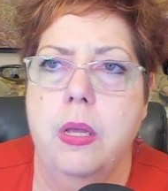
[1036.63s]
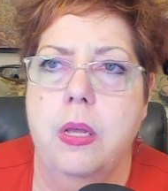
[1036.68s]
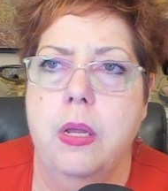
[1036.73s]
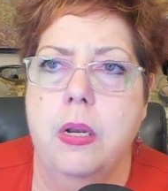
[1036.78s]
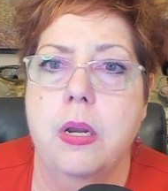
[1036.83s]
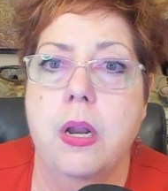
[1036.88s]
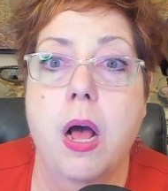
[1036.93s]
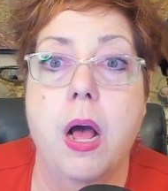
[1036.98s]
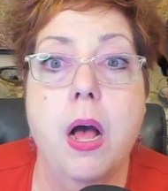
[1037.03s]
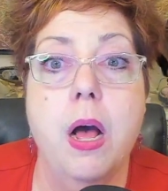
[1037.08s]

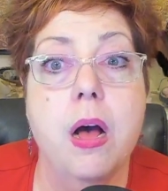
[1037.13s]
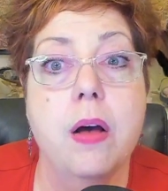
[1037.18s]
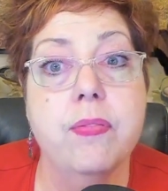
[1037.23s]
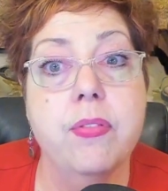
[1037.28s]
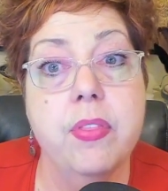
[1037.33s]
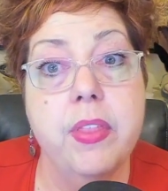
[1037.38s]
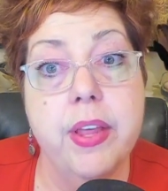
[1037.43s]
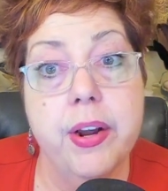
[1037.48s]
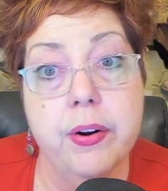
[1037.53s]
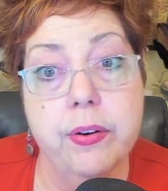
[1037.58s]
Gnaw off
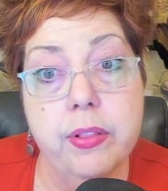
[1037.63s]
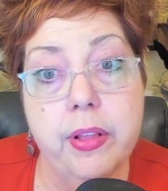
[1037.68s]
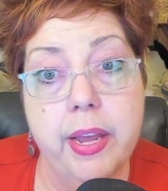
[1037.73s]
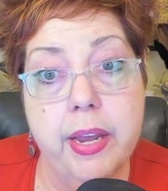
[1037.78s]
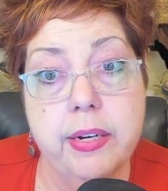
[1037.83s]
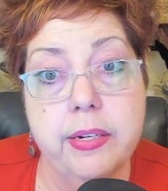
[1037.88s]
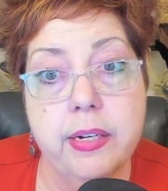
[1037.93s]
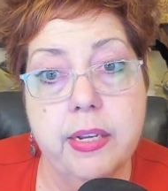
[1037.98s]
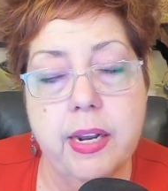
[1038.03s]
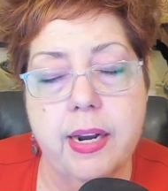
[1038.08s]
their
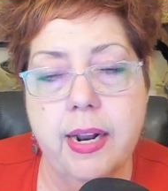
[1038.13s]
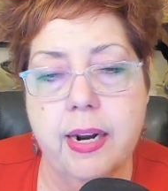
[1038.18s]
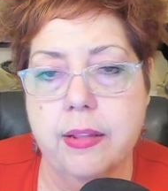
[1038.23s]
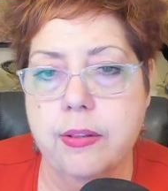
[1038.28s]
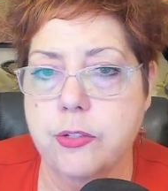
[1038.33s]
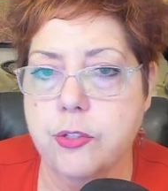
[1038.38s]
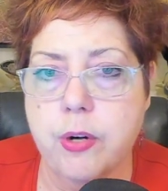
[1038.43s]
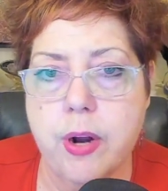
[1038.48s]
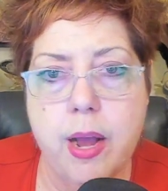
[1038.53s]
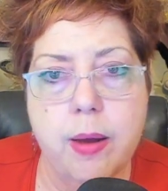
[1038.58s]
leg to get out of the
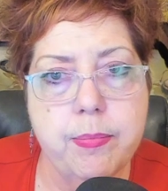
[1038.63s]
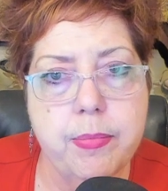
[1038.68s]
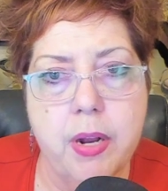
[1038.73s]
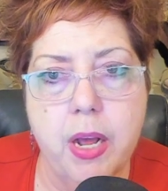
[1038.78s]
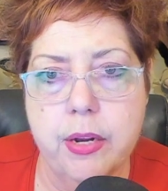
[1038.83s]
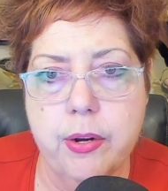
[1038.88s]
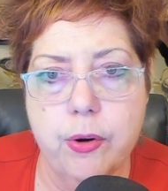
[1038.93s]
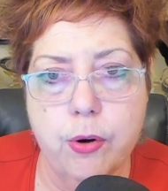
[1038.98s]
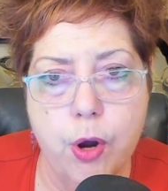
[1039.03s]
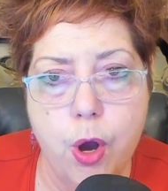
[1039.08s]
trap,
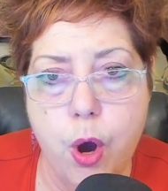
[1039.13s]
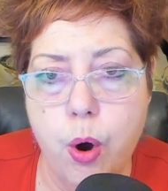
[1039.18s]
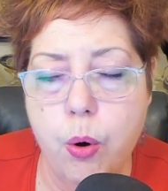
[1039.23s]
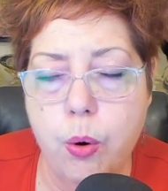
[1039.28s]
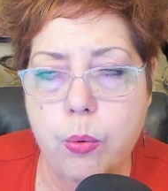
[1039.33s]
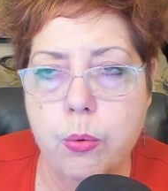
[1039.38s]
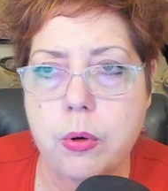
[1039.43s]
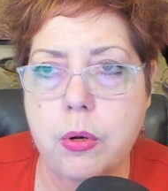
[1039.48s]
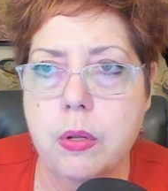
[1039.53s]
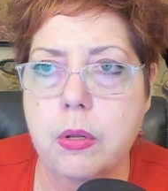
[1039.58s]
not your
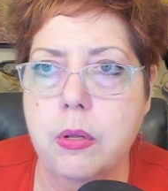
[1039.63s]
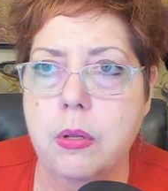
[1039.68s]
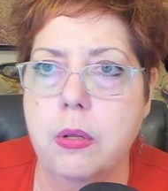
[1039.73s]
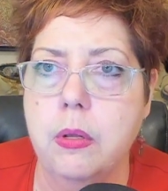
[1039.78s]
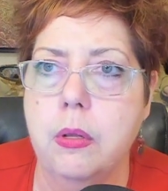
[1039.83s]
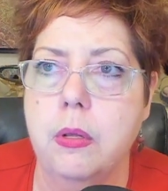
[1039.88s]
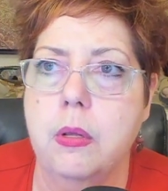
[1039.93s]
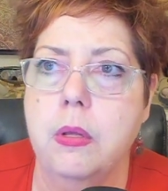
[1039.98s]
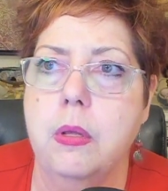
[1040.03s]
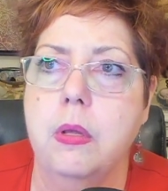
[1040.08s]
own.
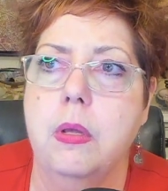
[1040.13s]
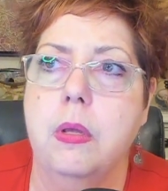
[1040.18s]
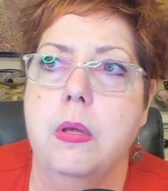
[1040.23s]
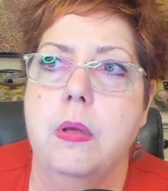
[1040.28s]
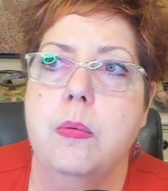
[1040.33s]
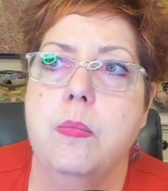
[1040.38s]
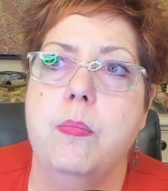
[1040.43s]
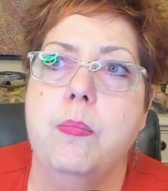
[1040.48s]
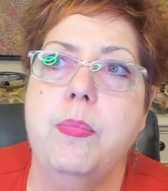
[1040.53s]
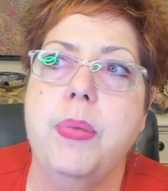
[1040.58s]

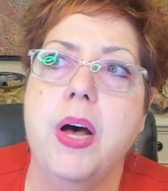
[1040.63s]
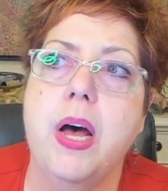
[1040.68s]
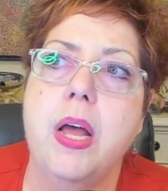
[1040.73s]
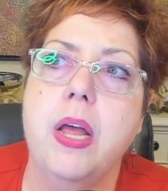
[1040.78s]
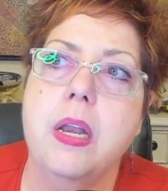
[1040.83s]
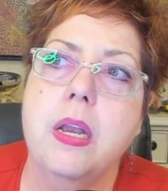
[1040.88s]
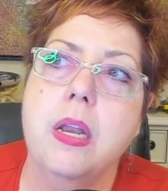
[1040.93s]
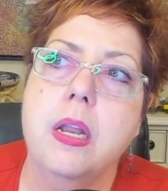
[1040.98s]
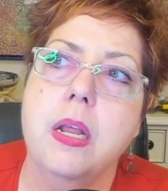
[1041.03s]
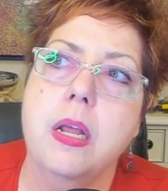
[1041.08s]

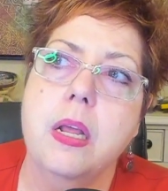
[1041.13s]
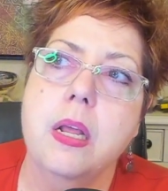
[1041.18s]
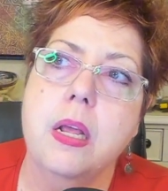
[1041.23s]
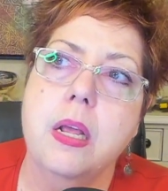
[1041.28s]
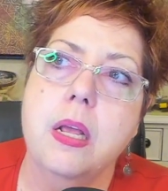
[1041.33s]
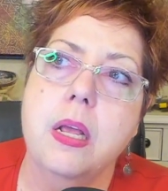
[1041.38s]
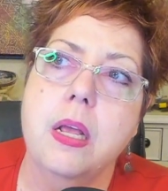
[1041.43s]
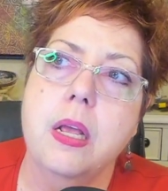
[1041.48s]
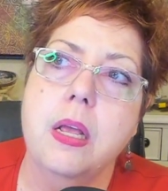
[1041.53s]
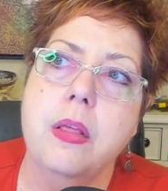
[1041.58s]
But
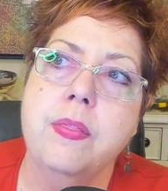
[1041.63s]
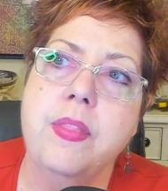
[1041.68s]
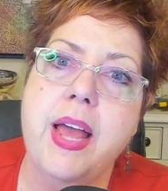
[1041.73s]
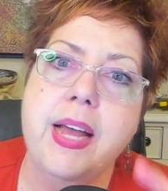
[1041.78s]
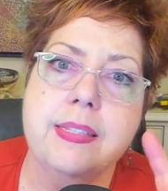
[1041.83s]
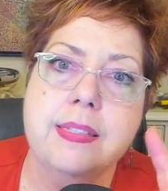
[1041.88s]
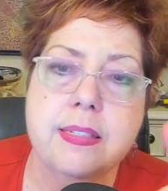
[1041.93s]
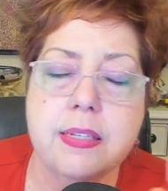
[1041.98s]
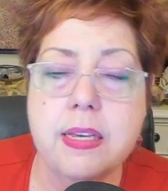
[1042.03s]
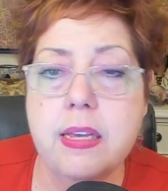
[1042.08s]

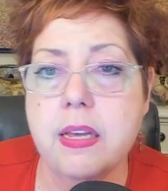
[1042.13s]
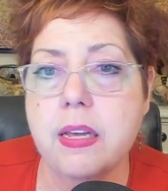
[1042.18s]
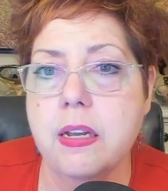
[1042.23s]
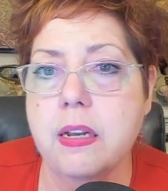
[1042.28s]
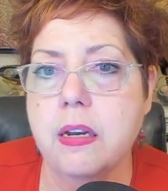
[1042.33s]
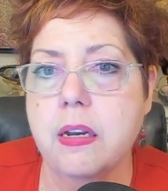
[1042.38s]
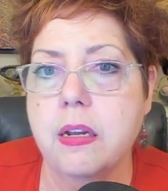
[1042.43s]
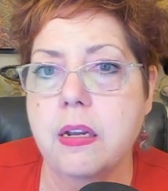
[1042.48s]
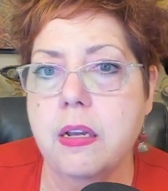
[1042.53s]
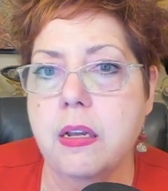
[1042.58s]
that's it.
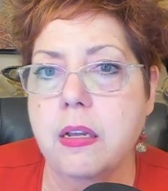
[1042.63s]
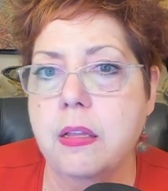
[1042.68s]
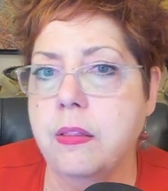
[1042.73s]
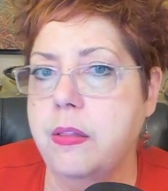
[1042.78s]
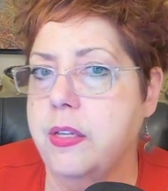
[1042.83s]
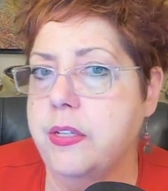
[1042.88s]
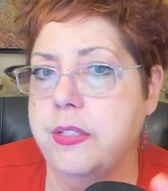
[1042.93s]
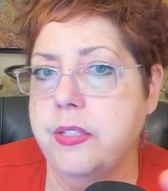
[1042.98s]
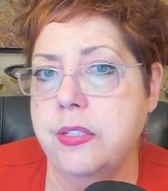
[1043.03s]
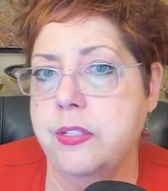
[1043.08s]

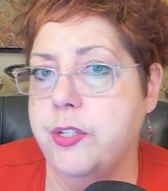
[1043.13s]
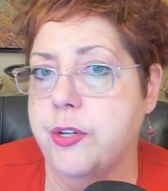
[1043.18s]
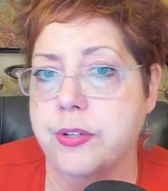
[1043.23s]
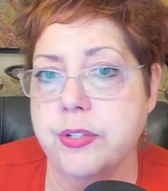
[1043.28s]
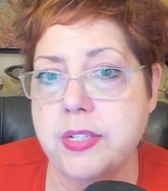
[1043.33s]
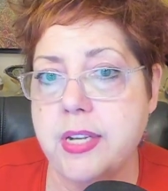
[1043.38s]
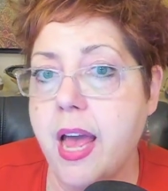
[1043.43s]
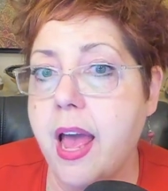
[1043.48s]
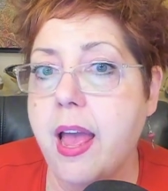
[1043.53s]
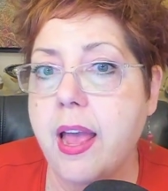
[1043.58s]
This is your
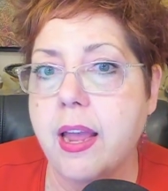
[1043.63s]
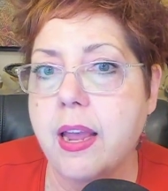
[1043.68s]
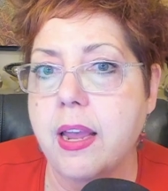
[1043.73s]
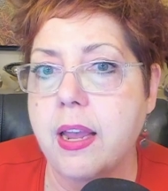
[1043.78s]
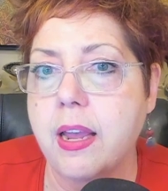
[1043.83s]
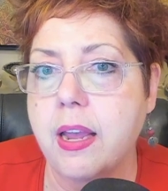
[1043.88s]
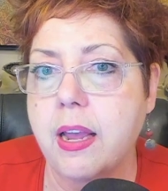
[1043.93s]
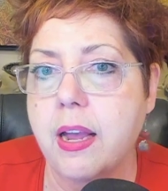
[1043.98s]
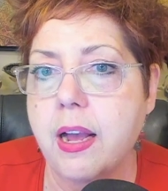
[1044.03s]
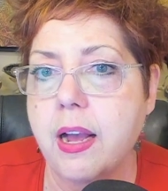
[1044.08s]
day.
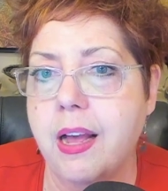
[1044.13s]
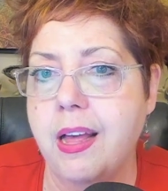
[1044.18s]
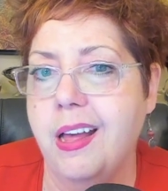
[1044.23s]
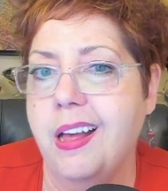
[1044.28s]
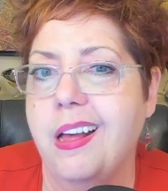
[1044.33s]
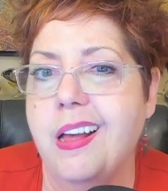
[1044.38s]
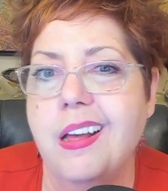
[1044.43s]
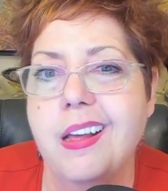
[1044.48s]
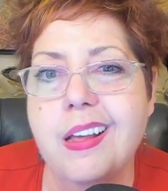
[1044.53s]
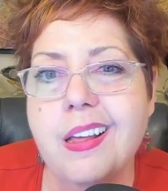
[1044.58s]

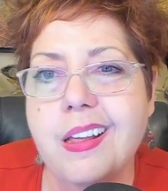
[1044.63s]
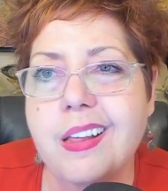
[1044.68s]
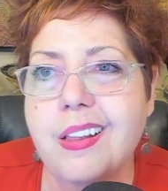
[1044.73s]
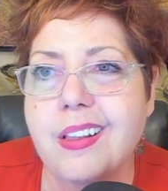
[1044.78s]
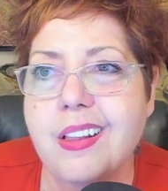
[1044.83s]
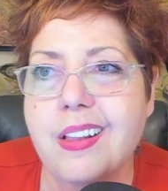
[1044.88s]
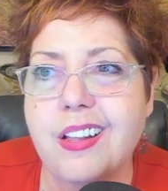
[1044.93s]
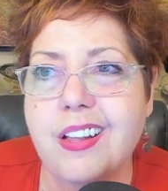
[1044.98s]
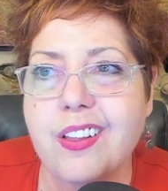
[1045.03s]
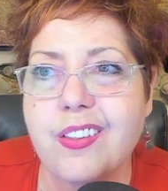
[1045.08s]

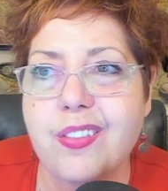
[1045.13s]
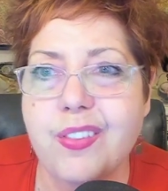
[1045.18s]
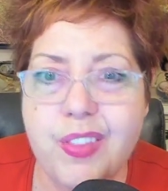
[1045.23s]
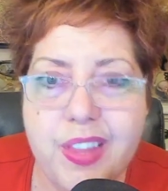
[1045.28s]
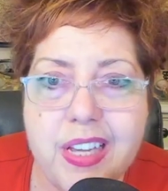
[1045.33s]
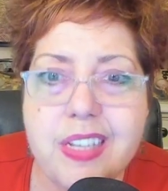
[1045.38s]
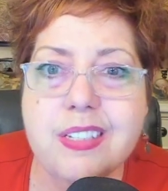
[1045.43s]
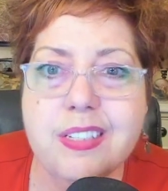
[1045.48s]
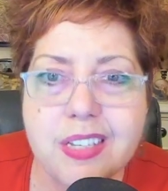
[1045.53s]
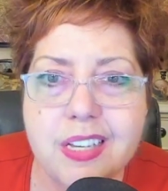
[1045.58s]

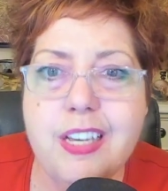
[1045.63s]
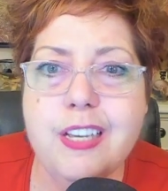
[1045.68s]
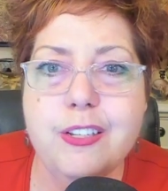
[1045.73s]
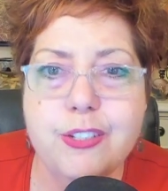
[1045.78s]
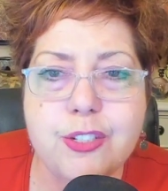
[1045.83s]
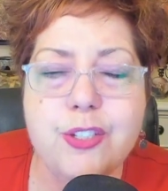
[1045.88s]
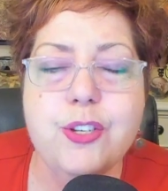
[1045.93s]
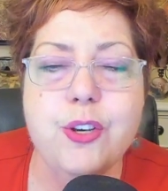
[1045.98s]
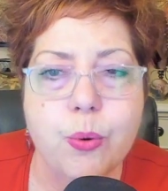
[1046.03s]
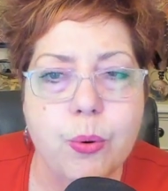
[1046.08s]
This
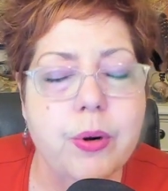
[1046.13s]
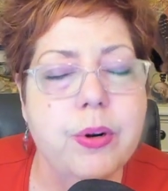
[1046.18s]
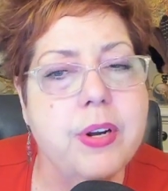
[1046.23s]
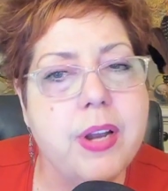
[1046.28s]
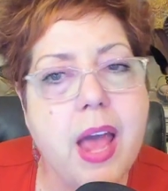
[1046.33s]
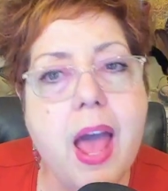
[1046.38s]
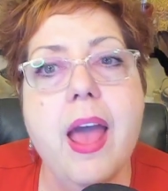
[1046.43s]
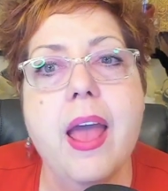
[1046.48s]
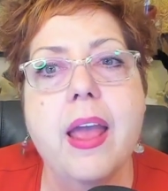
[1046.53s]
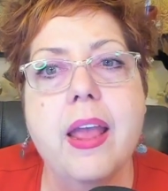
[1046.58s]
is your
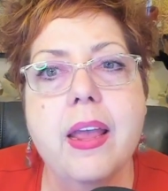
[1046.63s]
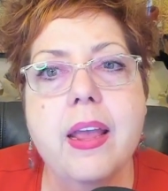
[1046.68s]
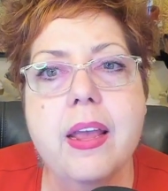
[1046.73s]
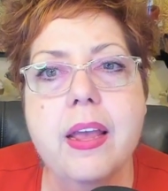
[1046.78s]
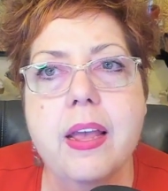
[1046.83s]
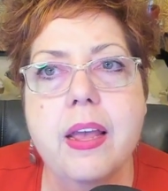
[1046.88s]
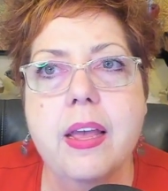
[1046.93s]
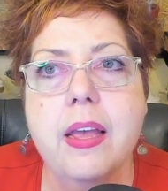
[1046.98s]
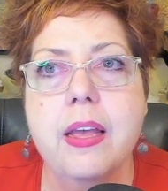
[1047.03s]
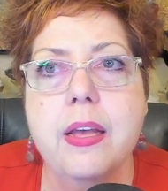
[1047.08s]
day
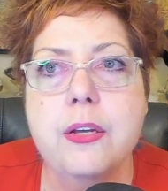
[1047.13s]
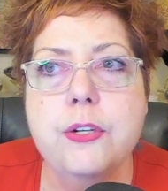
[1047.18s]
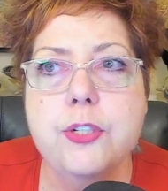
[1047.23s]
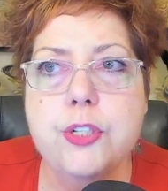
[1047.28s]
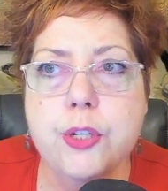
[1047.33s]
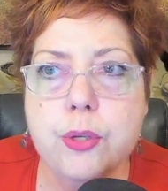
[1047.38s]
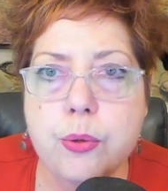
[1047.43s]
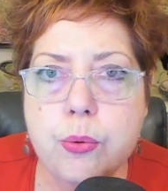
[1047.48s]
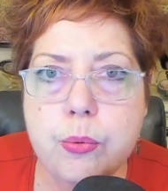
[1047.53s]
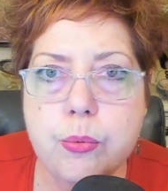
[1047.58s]

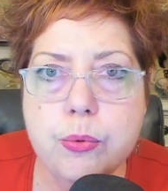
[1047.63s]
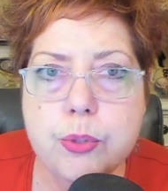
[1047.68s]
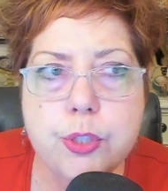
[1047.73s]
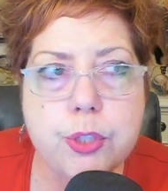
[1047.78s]
to